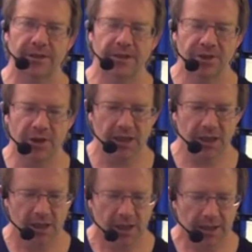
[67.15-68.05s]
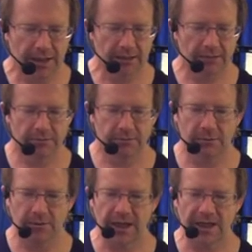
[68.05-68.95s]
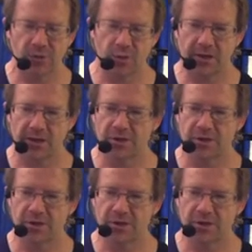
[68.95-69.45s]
Essentially, last week